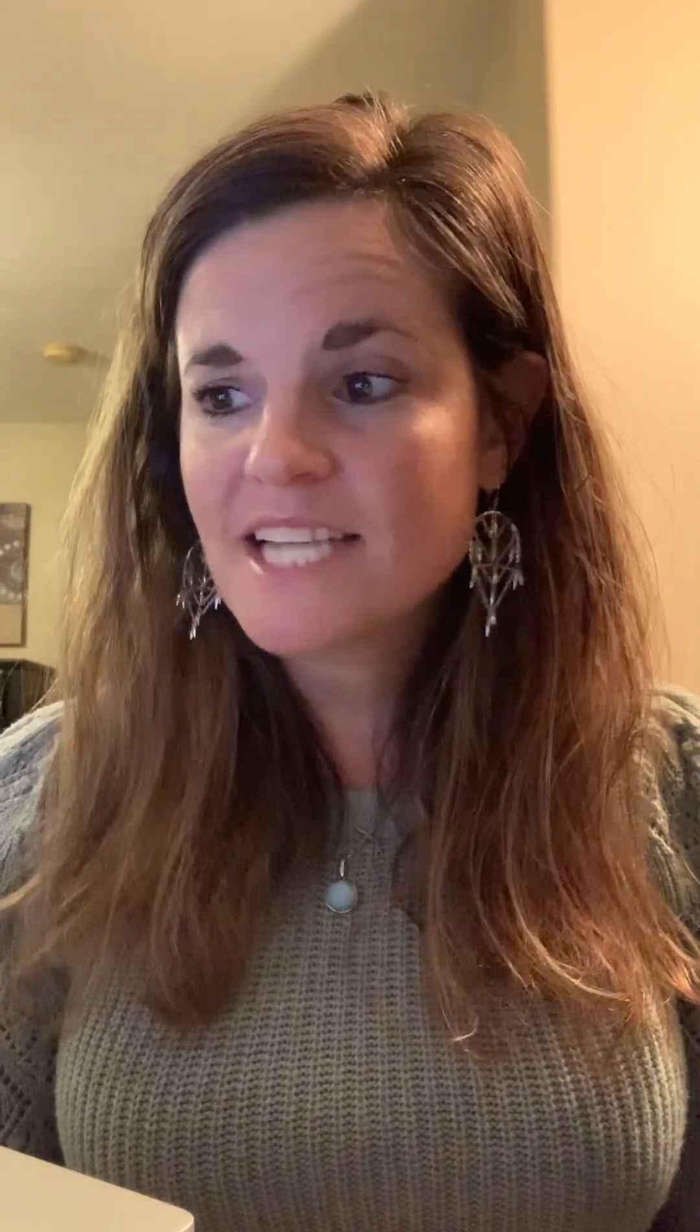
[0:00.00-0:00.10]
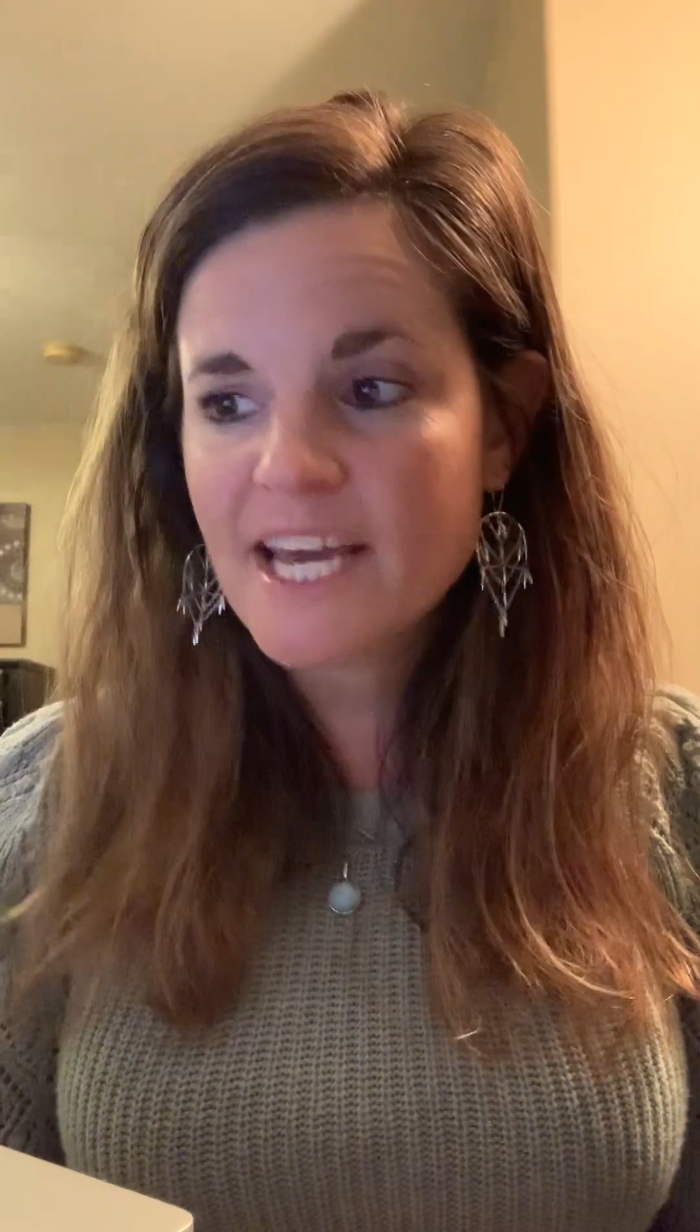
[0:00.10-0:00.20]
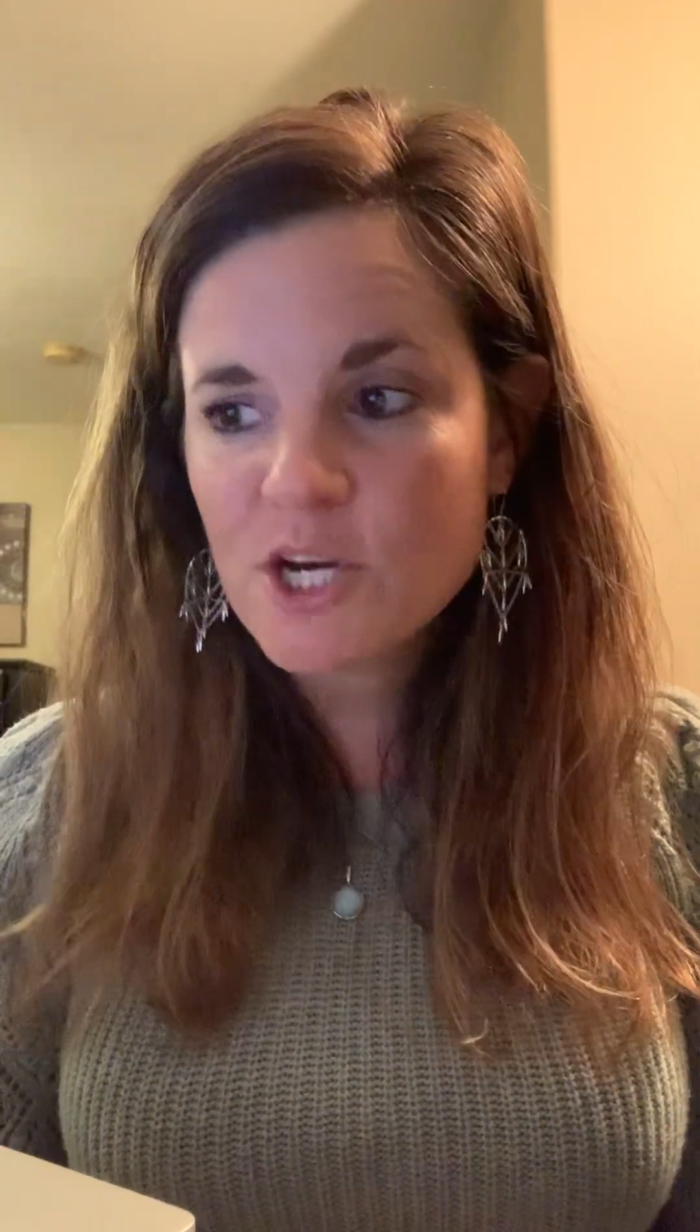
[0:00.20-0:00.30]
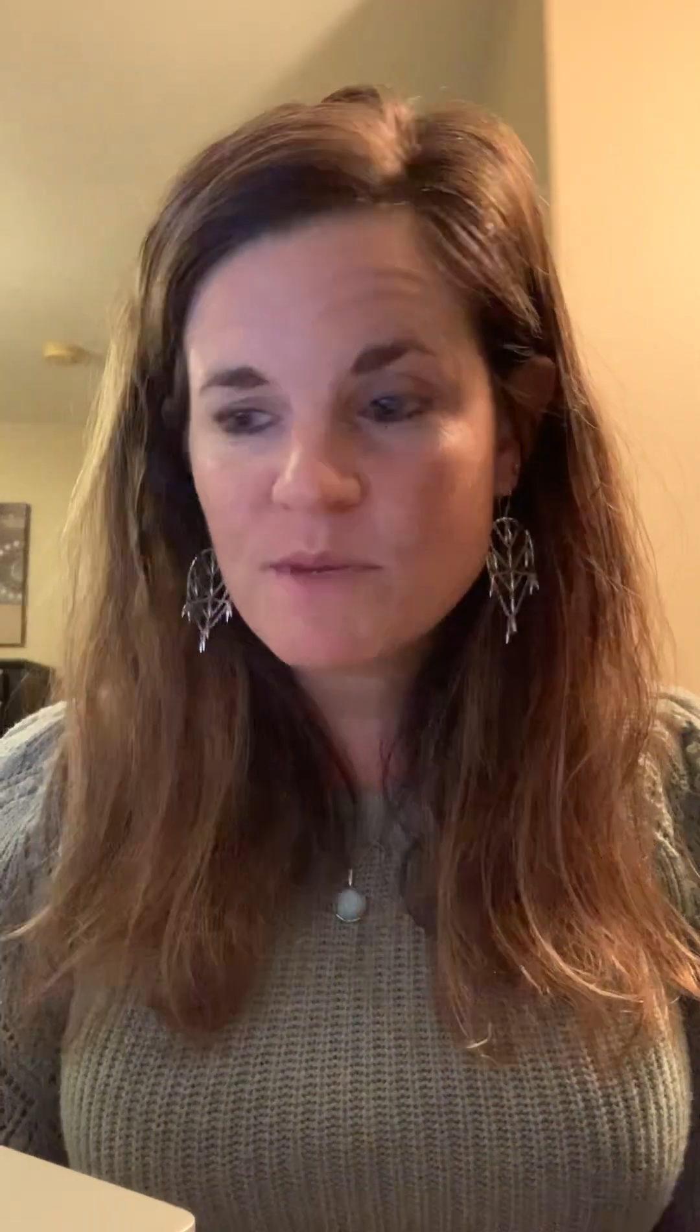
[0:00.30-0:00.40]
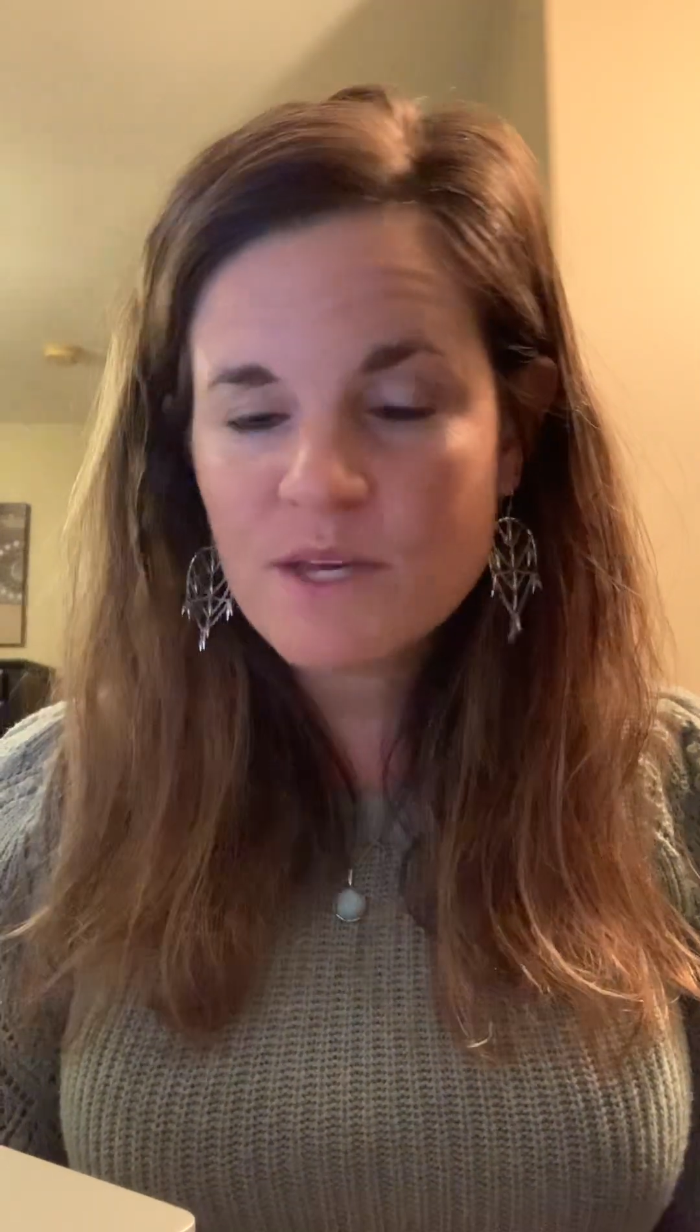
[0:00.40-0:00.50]

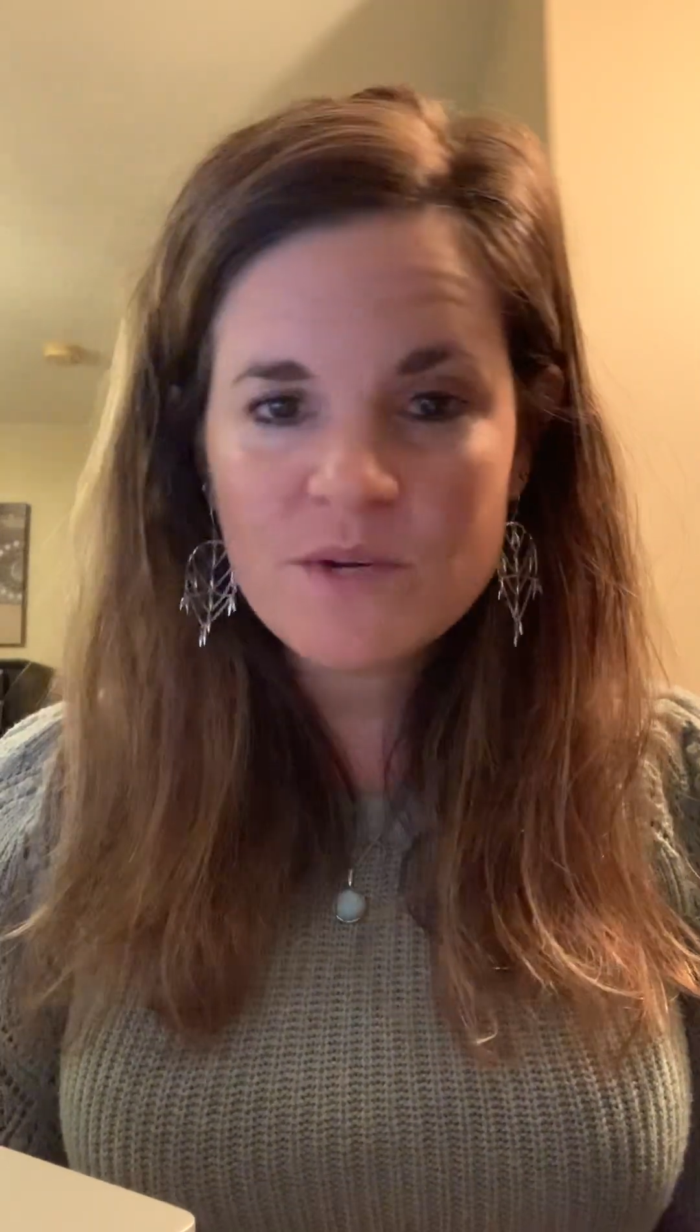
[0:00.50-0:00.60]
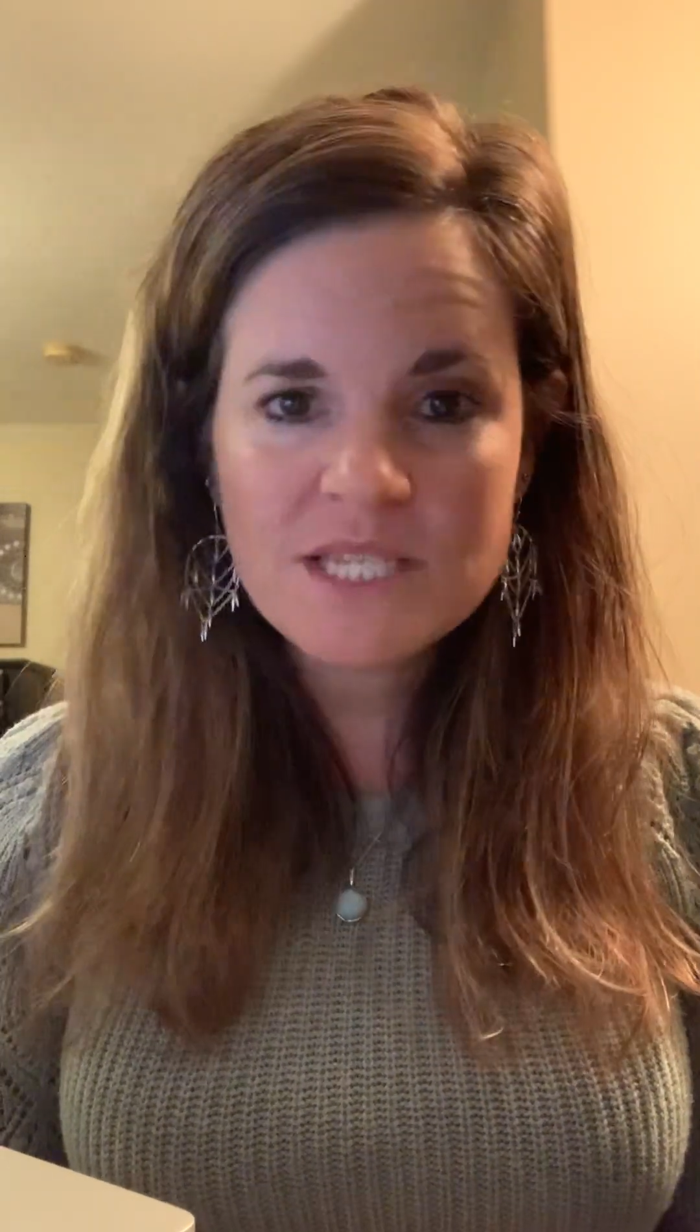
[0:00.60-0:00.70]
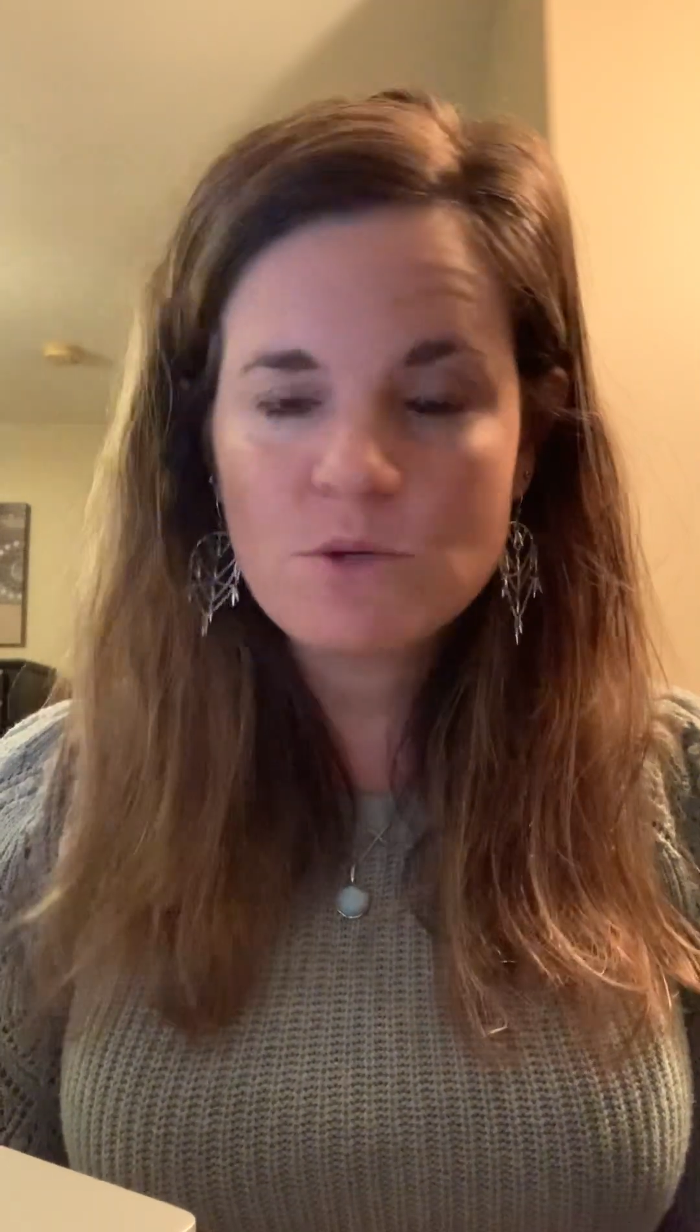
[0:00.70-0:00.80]
Naomi was